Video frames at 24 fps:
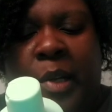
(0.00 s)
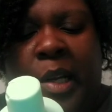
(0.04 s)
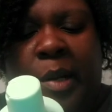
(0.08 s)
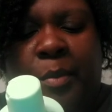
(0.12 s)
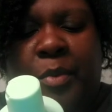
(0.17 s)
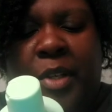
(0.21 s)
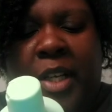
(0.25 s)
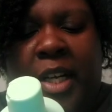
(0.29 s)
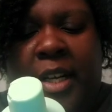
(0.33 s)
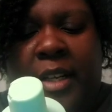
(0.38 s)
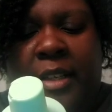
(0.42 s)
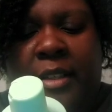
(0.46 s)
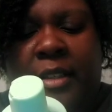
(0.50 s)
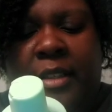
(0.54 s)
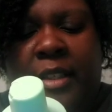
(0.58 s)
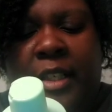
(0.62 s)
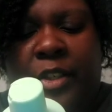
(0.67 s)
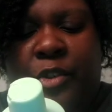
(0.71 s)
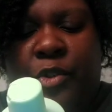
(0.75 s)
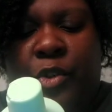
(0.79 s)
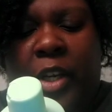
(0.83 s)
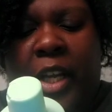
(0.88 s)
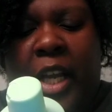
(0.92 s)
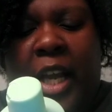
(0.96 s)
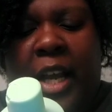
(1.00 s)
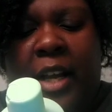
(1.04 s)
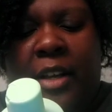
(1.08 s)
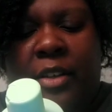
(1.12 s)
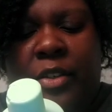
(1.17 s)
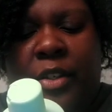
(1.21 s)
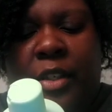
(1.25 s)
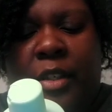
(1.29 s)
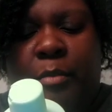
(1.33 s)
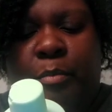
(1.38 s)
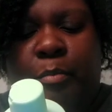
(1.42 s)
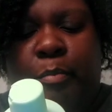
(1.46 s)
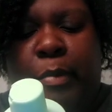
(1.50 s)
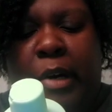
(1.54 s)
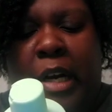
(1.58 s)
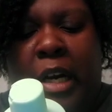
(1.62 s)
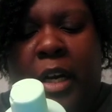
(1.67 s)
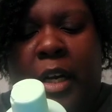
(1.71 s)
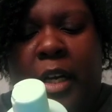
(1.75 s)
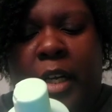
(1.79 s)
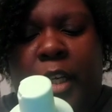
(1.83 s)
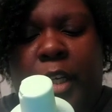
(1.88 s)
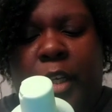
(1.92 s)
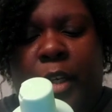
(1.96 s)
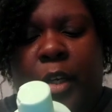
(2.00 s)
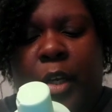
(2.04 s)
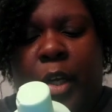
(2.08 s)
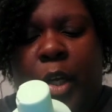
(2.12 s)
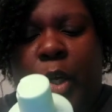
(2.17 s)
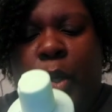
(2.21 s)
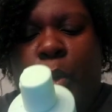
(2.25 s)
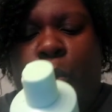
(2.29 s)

peptide citric acid bond